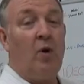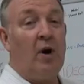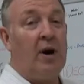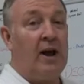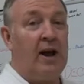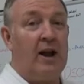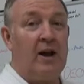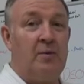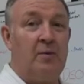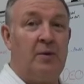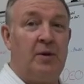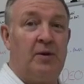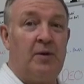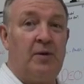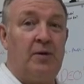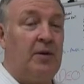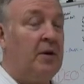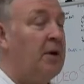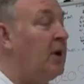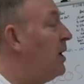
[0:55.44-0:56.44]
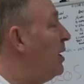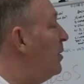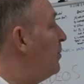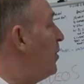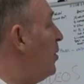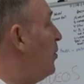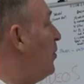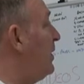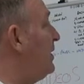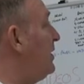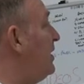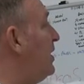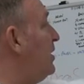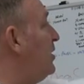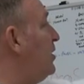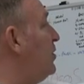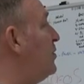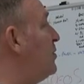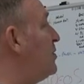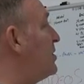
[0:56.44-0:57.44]
one element, but when you're
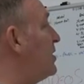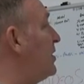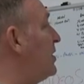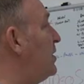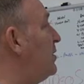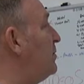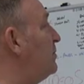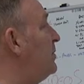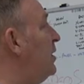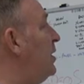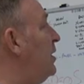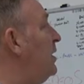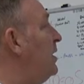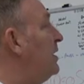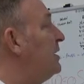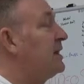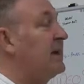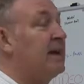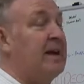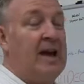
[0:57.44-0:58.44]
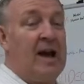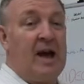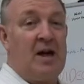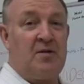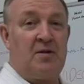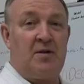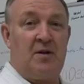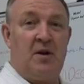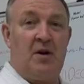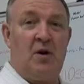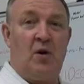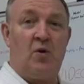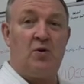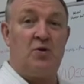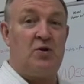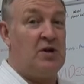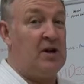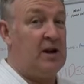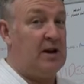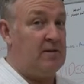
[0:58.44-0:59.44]
using them to gather or
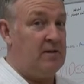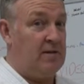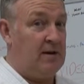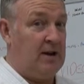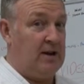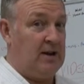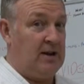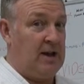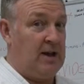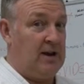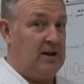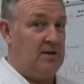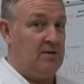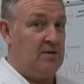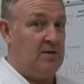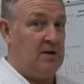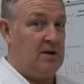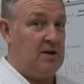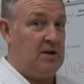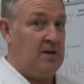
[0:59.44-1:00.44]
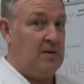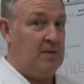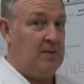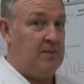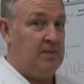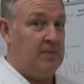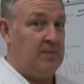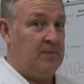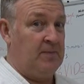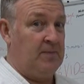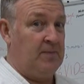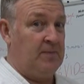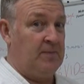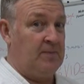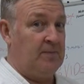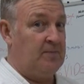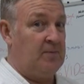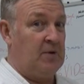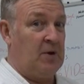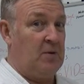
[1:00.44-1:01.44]
generate the energy,
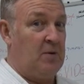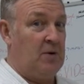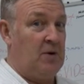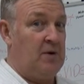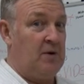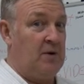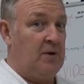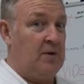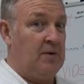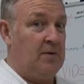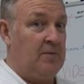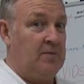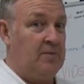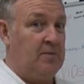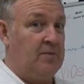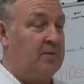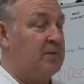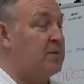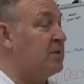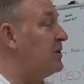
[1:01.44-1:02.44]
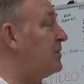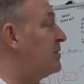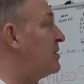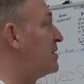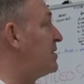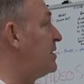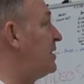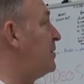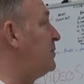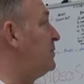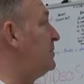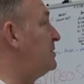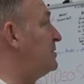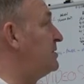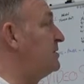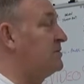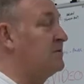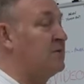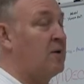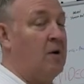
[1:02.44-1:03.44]
they don't work. So the sequence
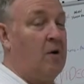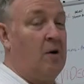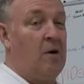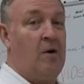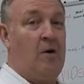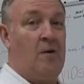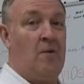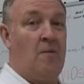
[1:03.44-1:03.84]
is wrong.